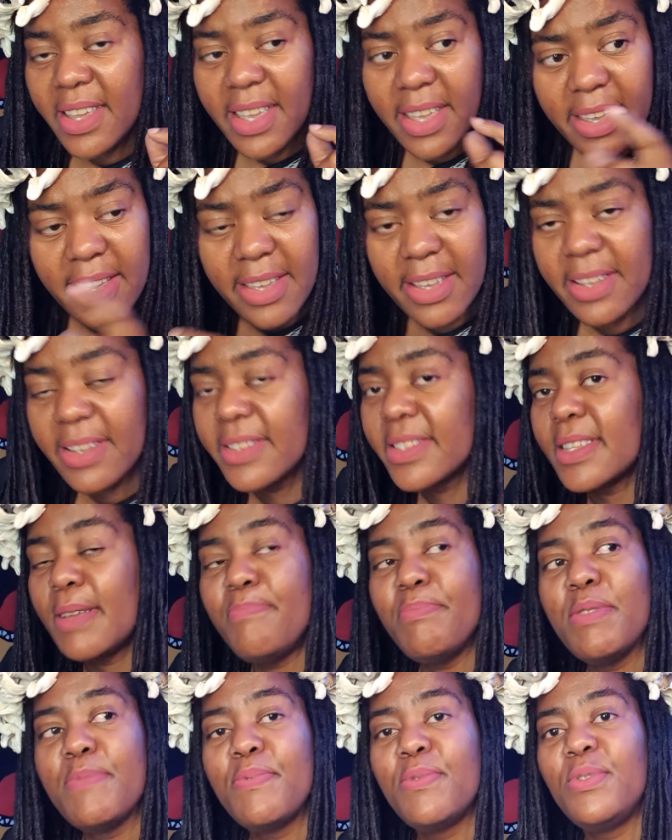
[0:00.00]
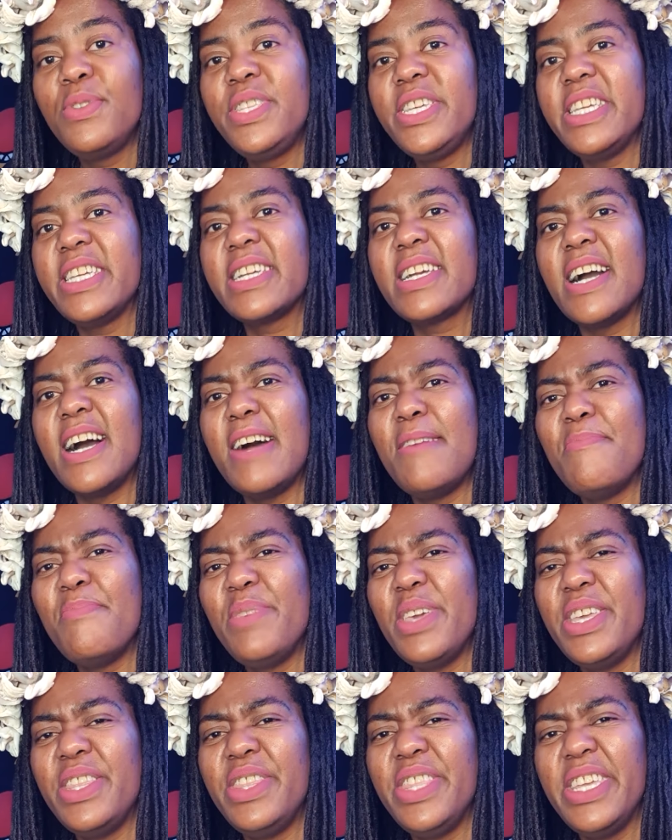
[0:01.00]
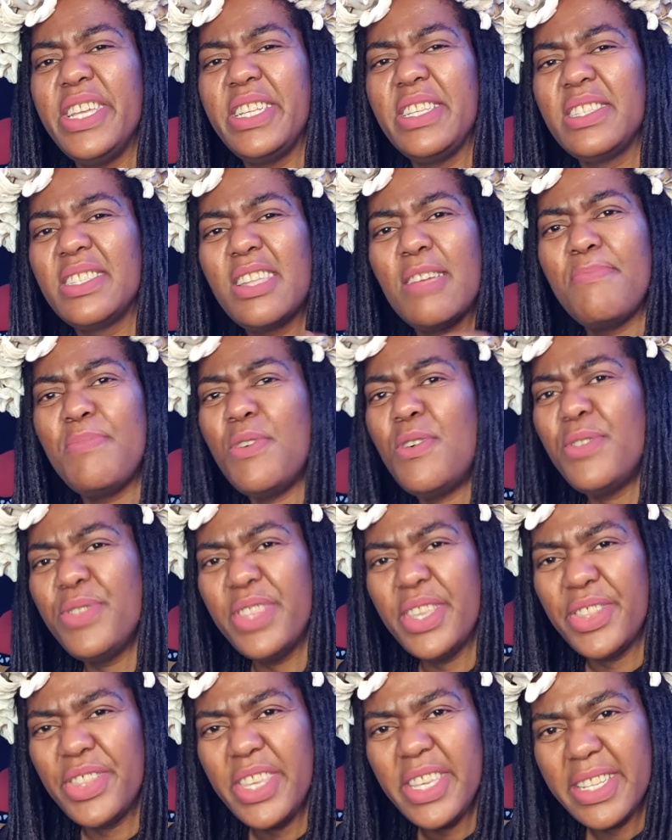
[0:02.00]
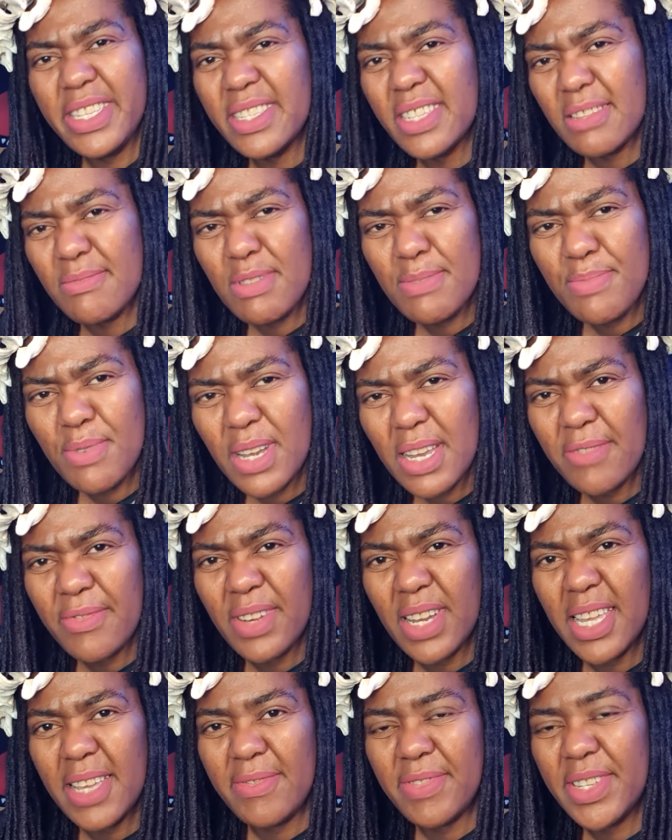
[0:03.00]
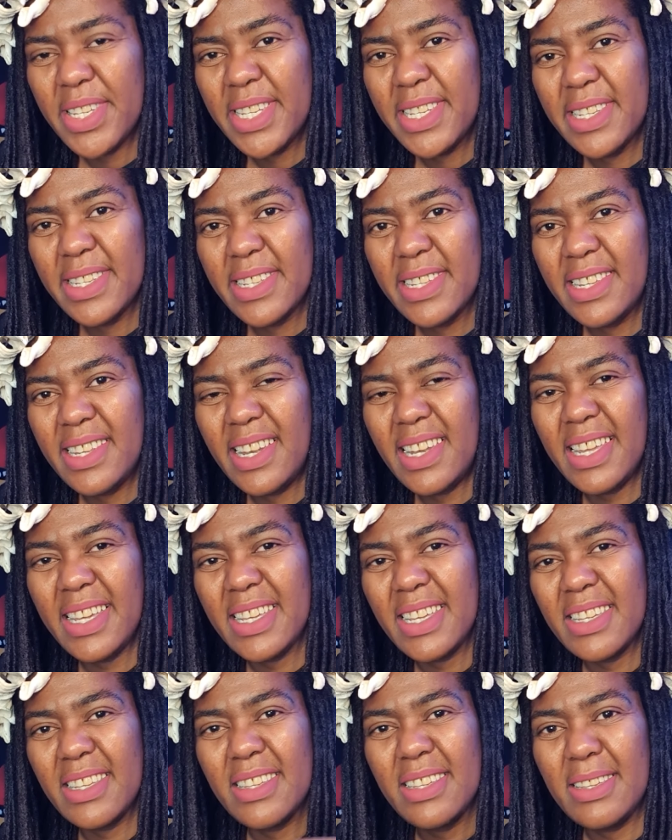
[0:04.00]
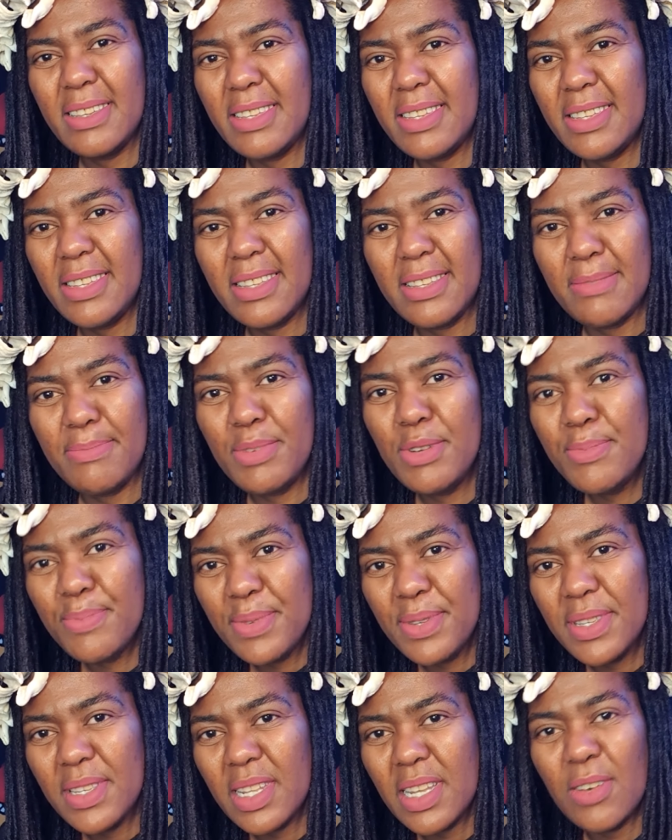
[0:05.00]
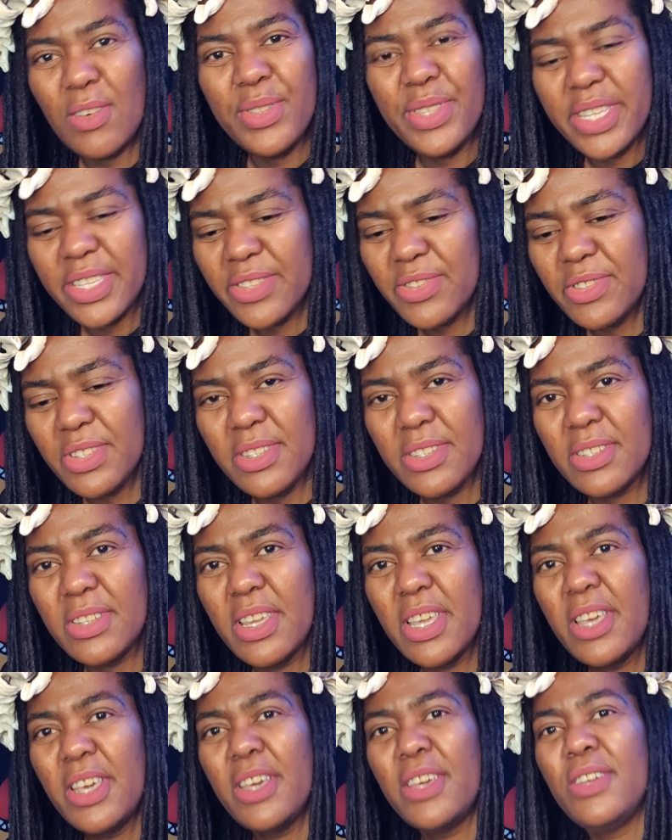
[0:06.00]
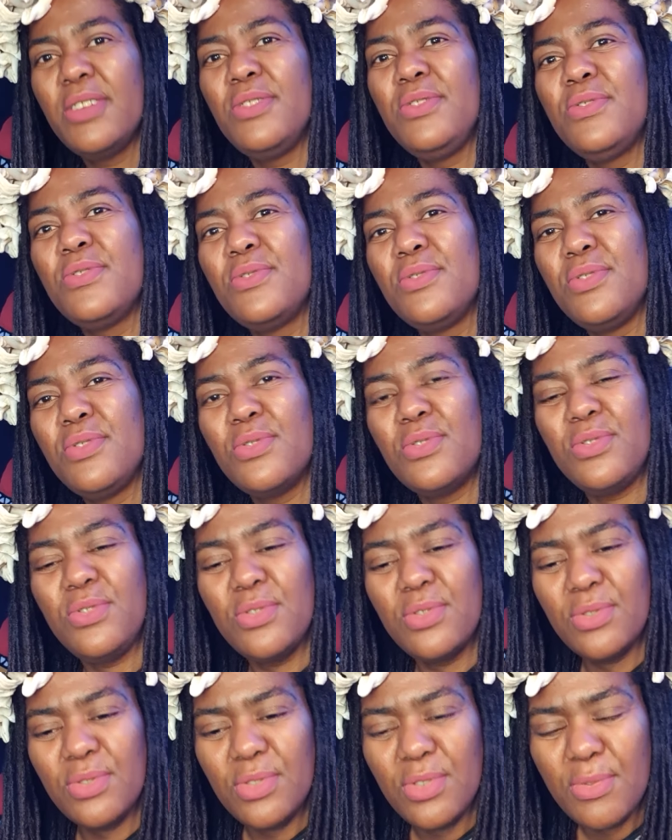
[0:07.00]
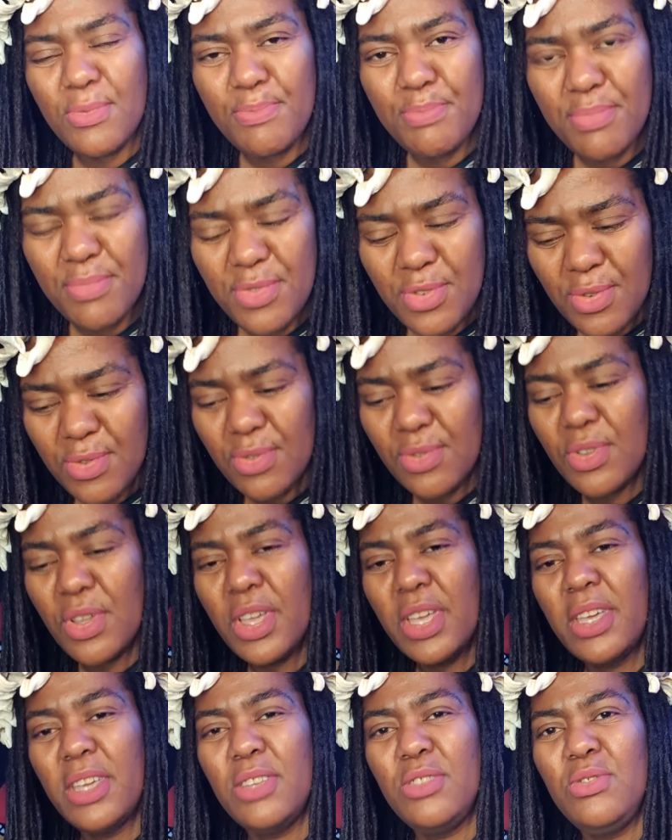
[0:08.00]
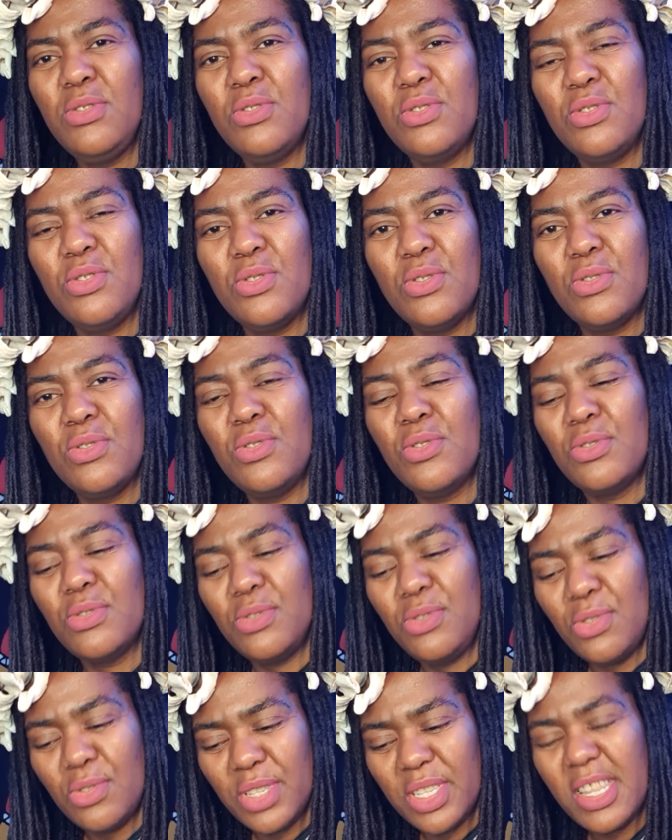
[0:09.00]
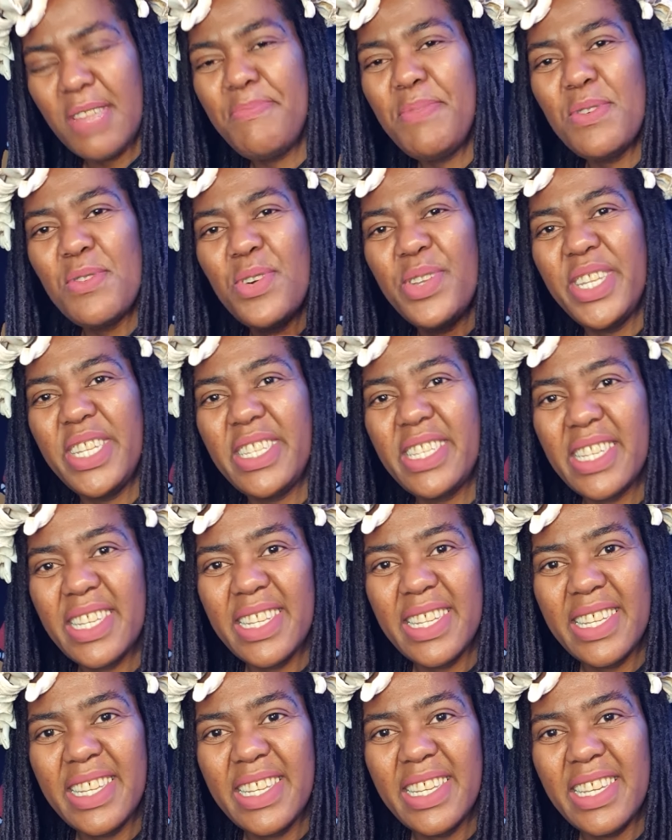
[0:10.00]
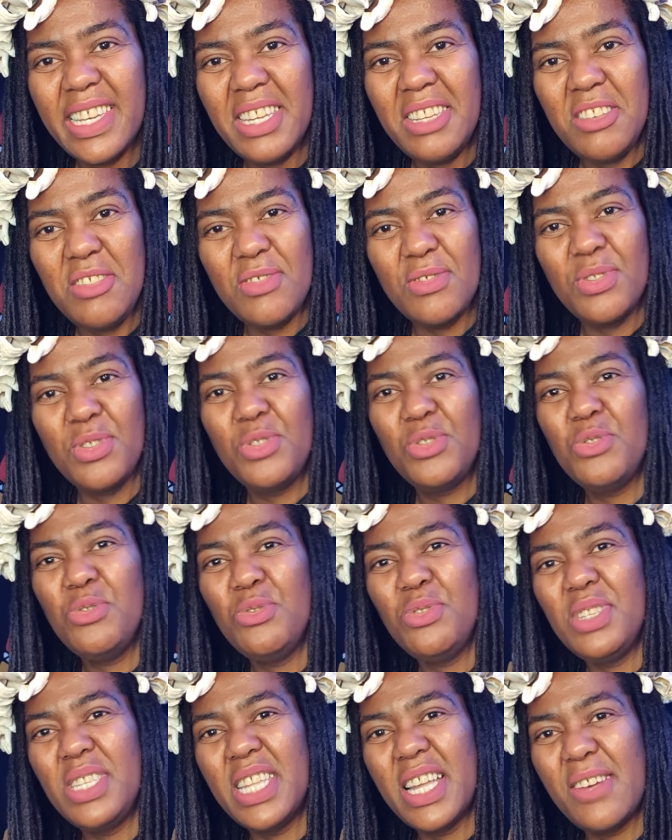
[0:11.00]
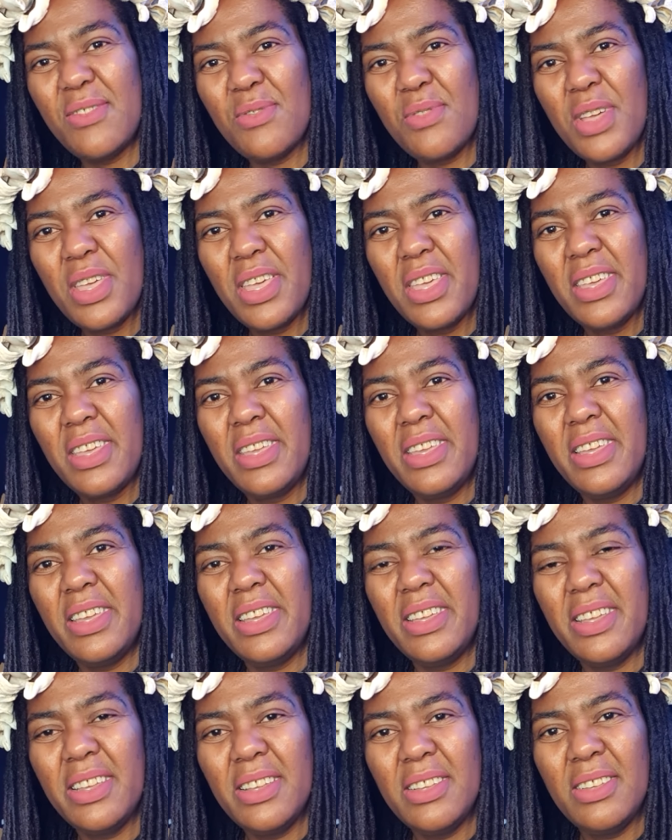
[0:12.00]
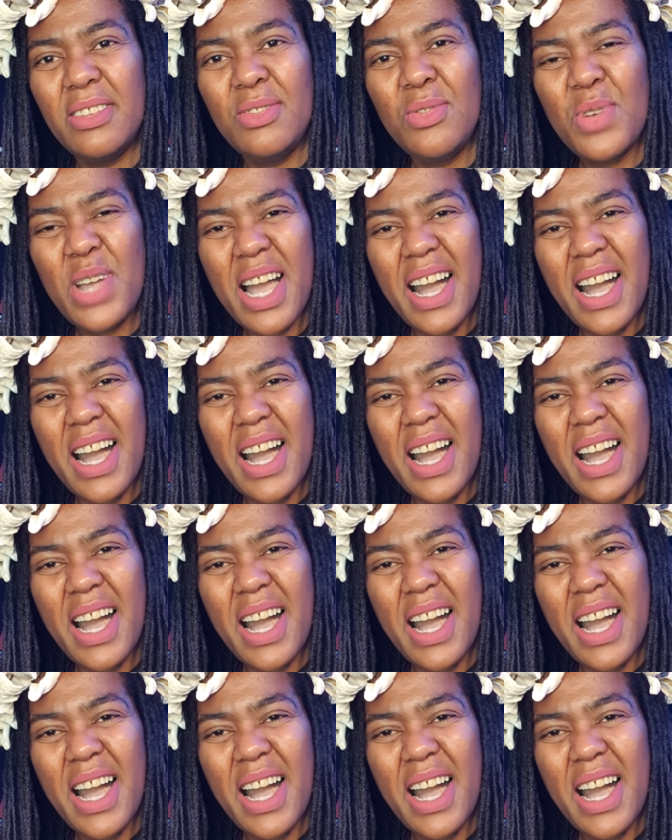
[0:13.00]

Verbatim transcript: Uh, some people, they come and they step on the things that people have left like uh, poops on the street you you you you you you you you you stepping on it and your shoes now uh, you